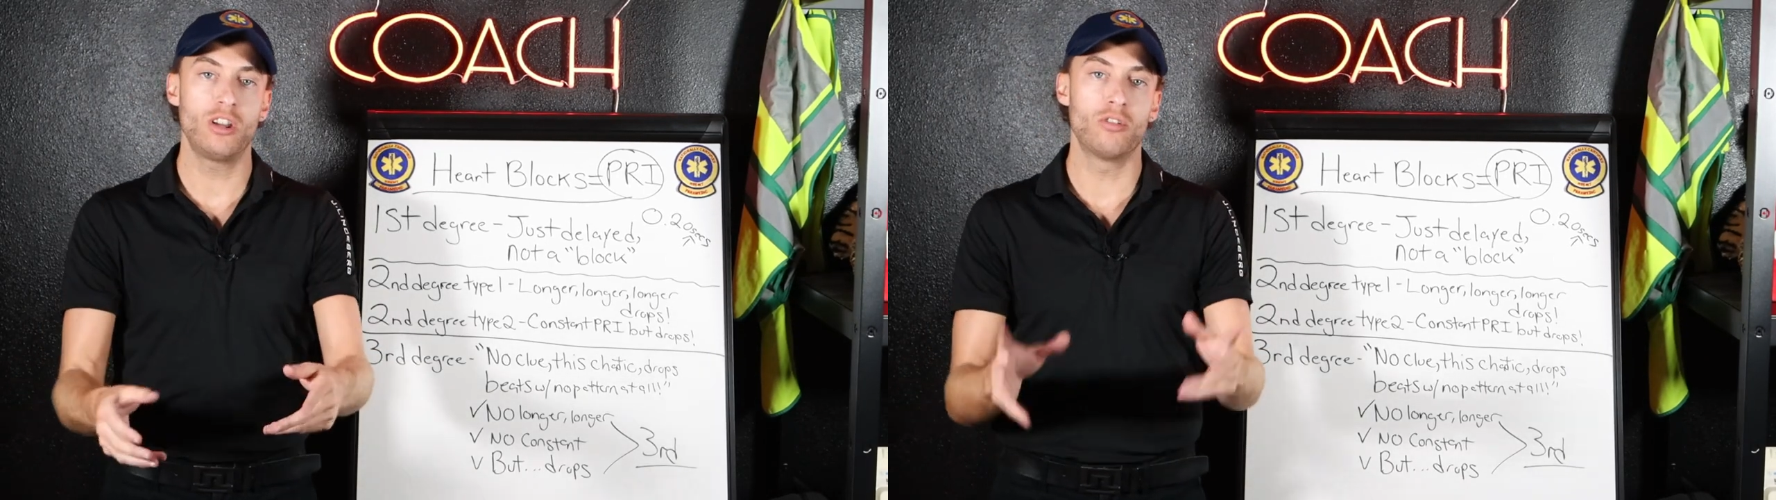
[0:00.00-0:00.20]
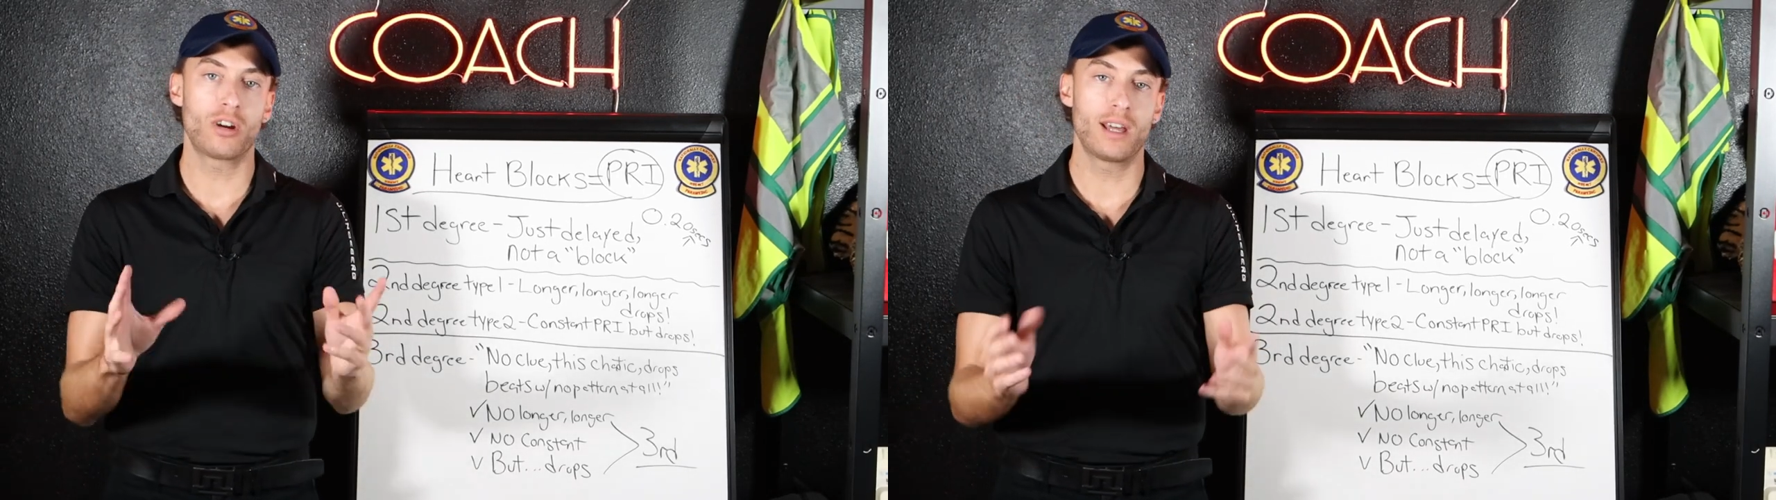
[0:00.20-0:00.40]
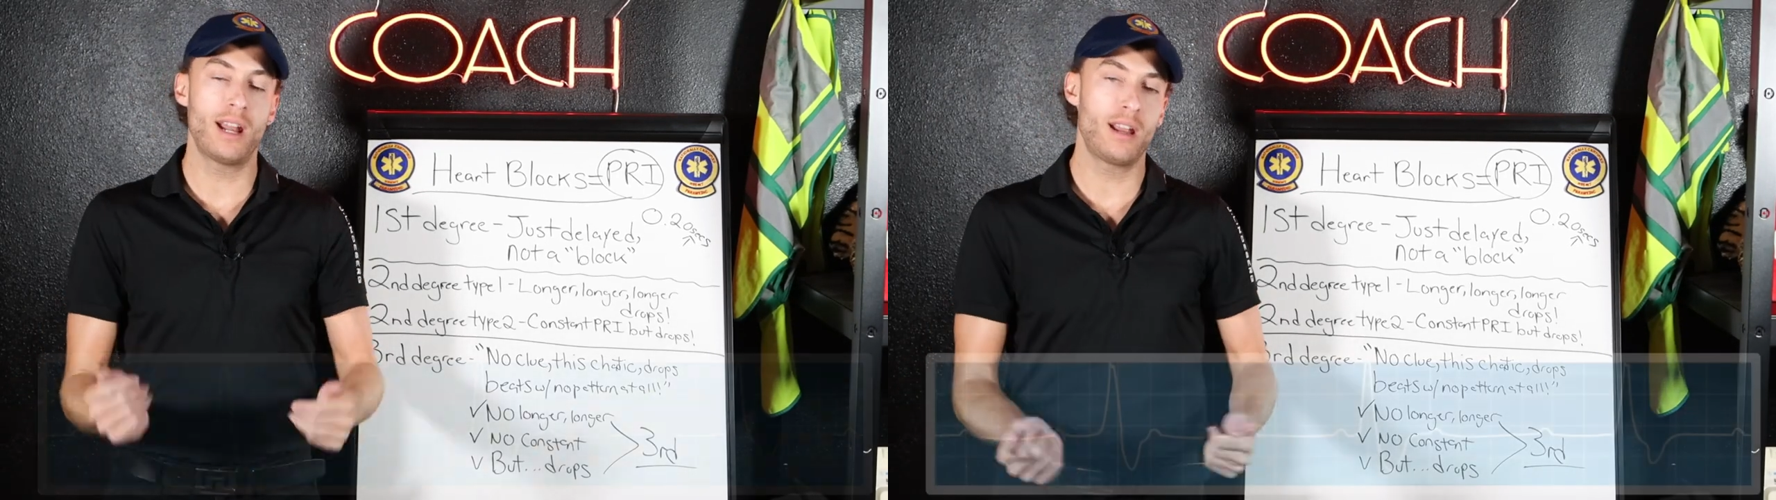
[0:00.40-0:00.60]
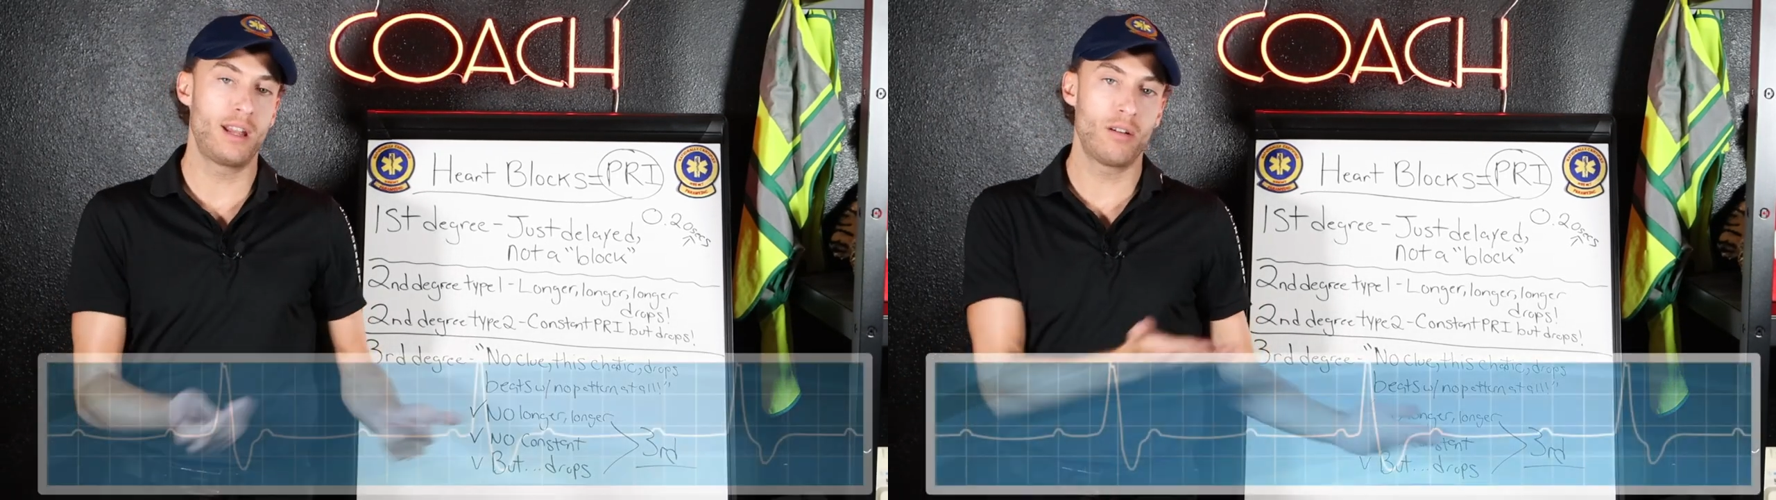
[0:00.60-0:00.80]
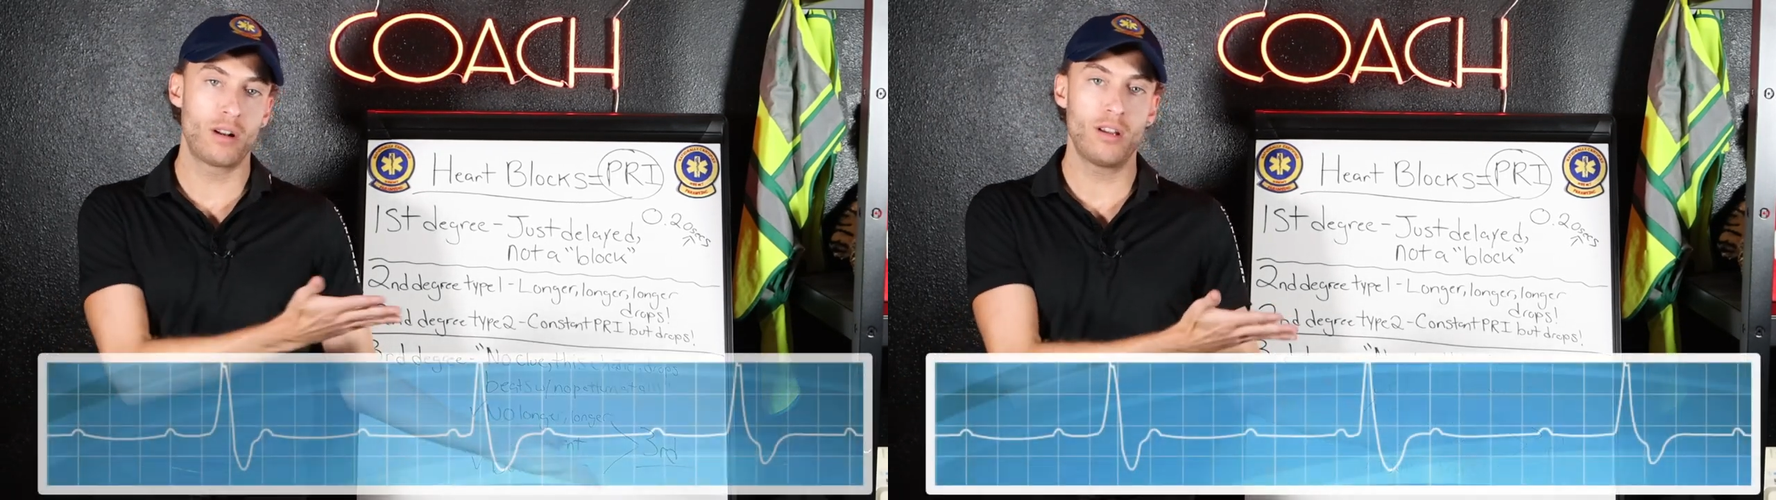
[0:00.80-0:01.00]
you look at it,
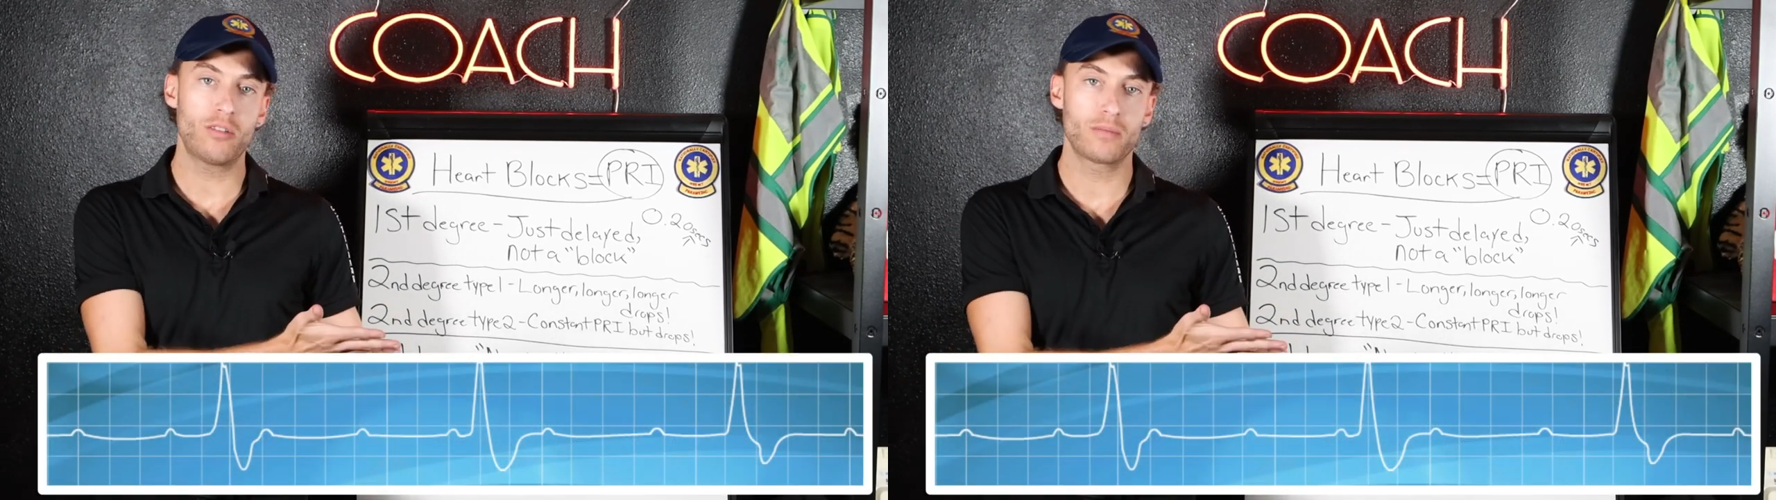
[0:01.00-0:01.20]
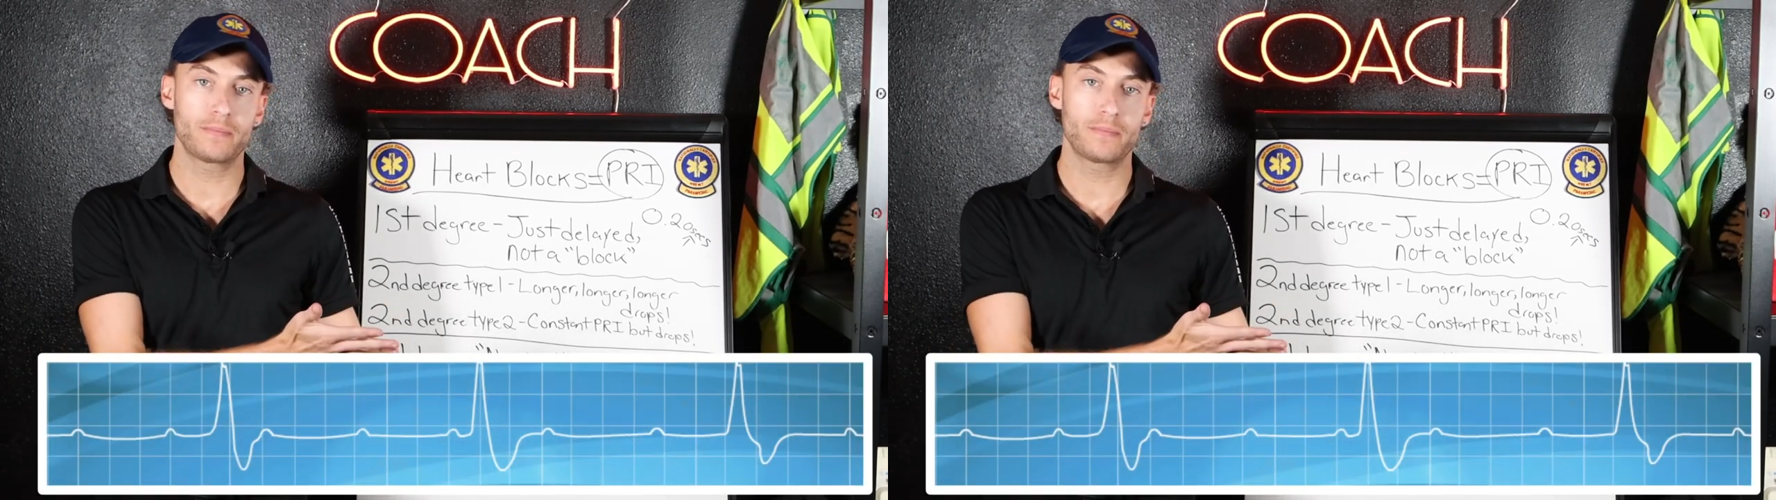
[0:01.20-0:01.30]
here it is,